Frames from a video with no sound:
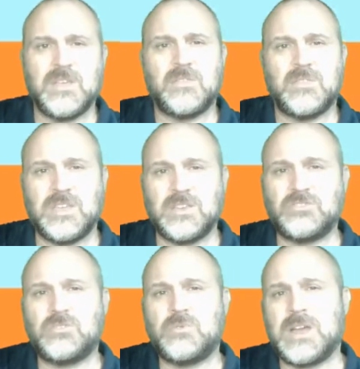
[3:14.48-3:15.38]
The
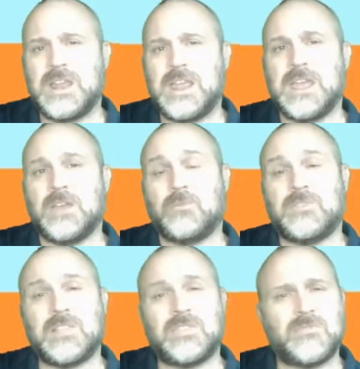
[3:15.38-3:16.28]
issue at hand
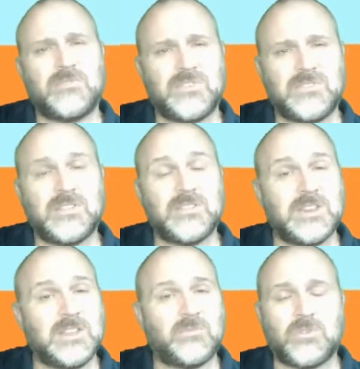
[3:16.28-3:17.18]
was that the
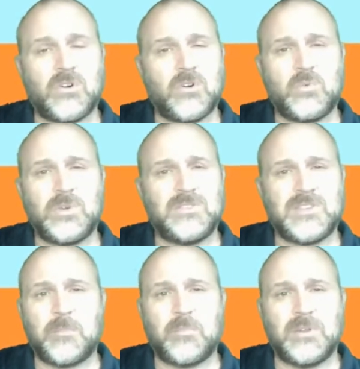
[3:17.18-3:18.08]
facilities were always
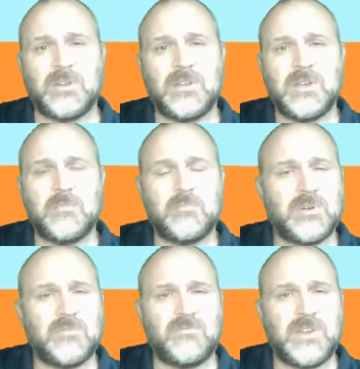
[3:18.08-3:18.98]
separate,
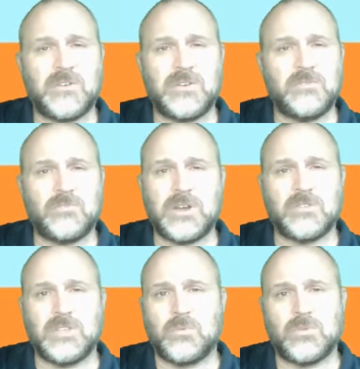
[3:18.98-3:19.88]
but very
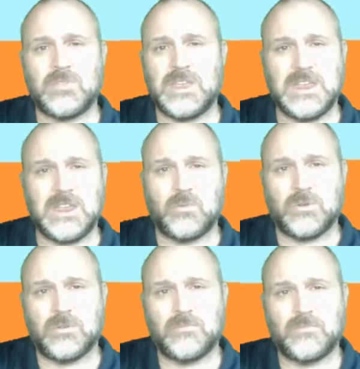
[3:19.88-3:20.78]
rarely were they
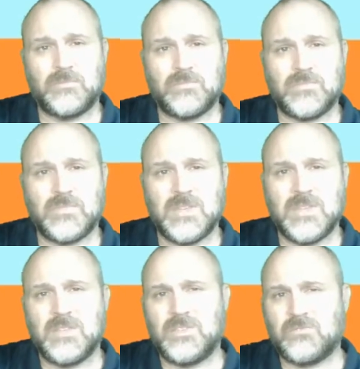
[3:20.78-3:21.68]
equal.
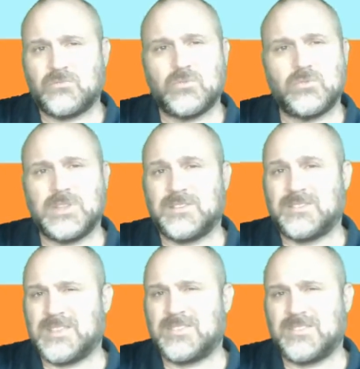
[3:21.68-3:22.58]
This ruling
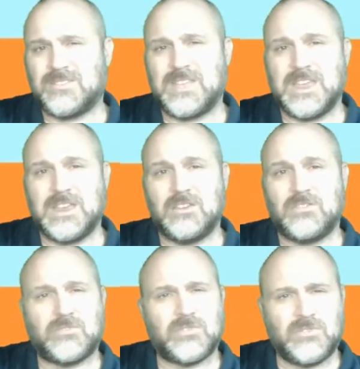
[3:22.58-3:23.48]
set the
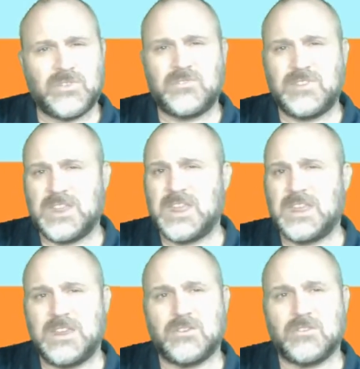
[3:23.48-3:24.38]
stage for
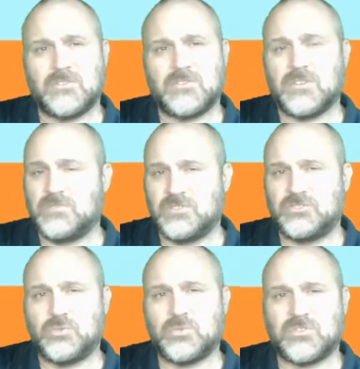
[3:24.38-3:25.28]
58 years of de
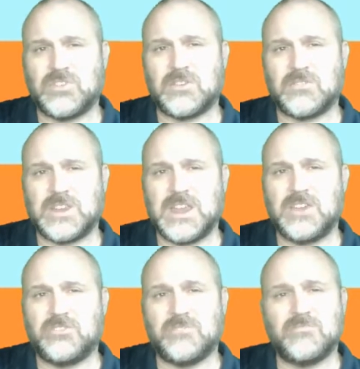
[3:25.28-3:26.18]
jure
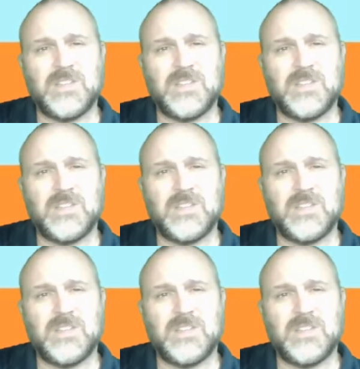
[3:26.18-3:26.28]
segregation